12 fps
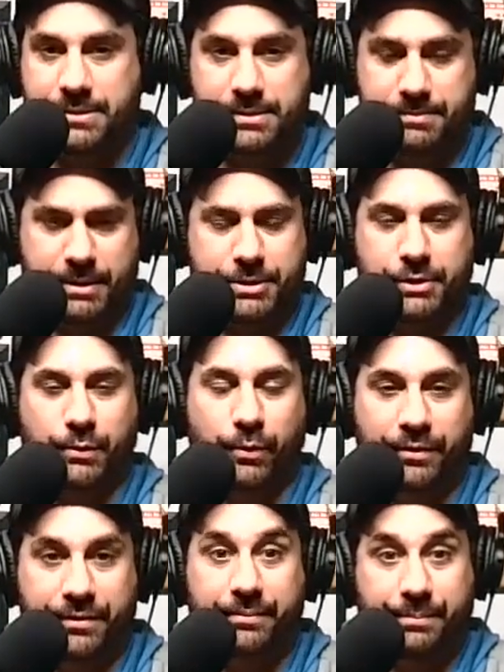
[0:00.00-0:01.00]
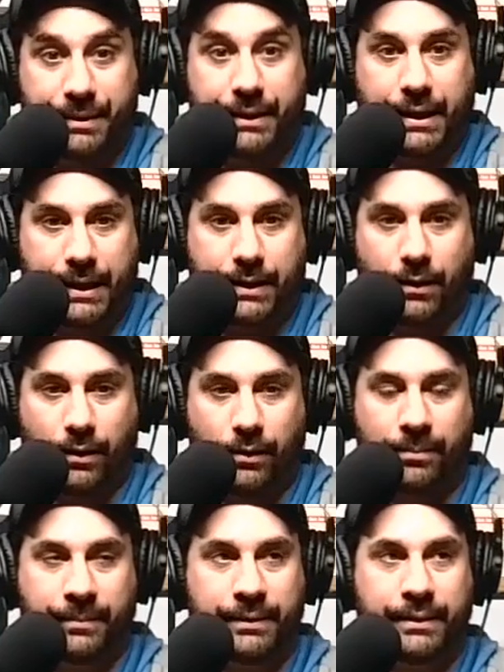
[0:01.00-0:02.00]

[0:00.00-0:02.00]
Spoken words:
especially with it being at home.